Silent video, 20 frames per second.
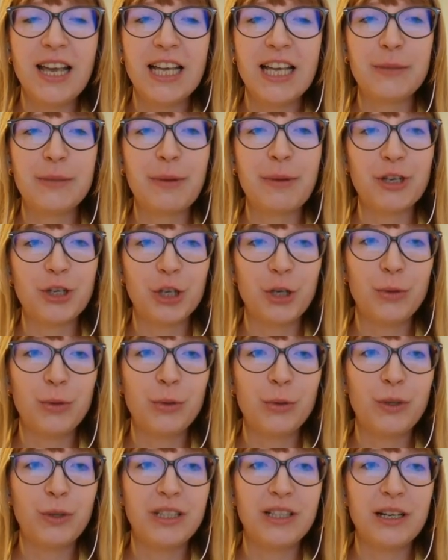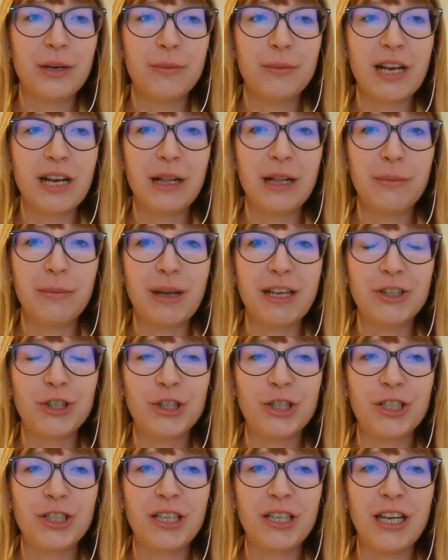especially with what Gabrielle
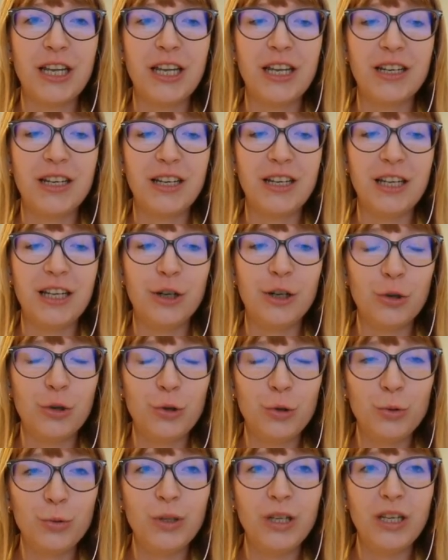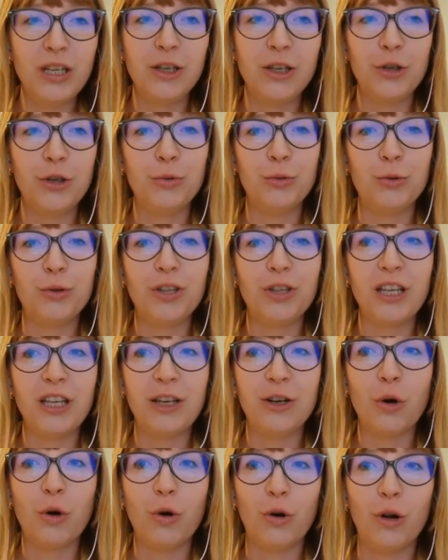mentioned in including youth
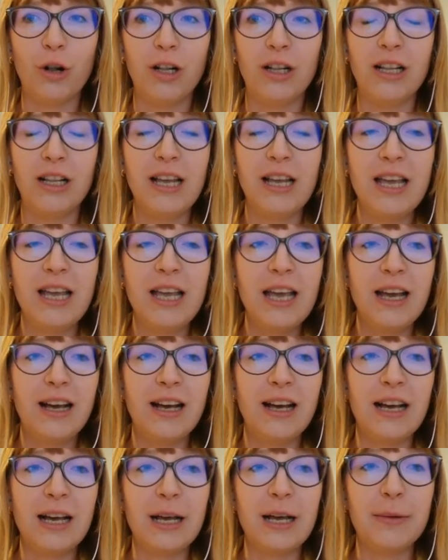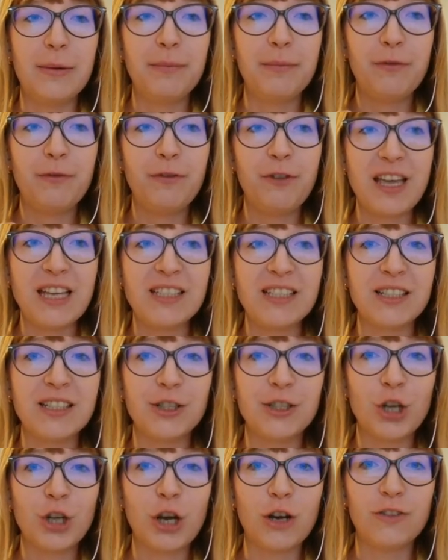in all
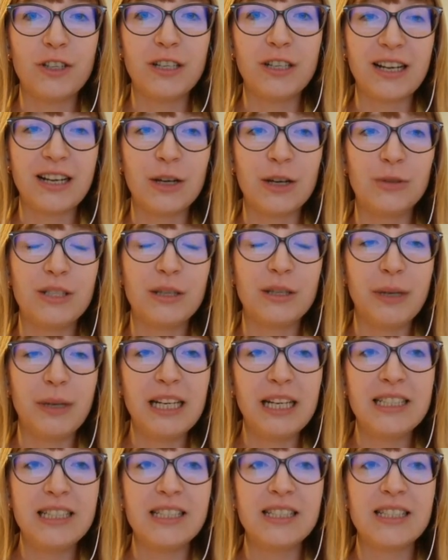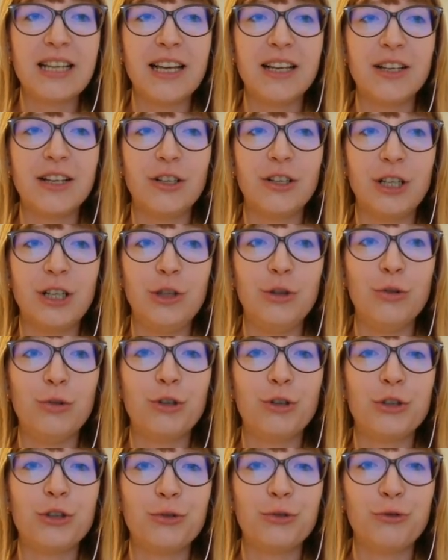phases of the accountability cycle in
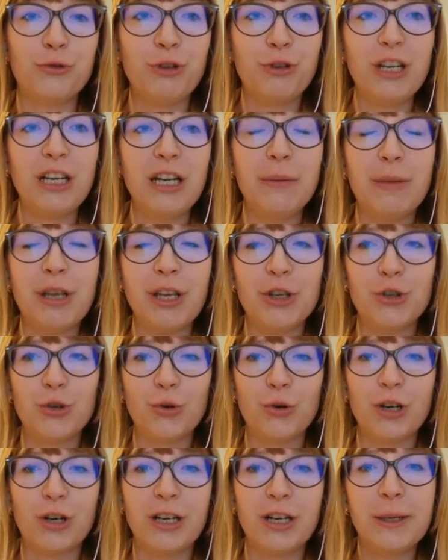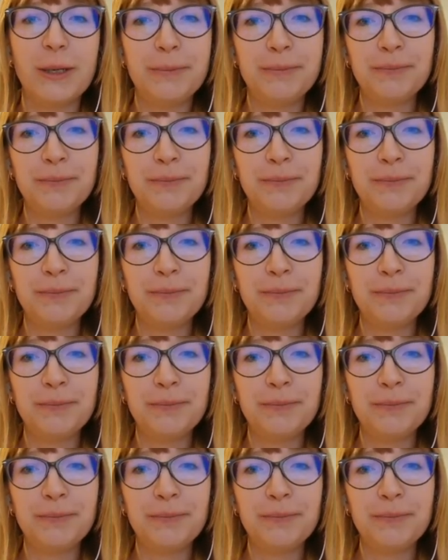order to really make sure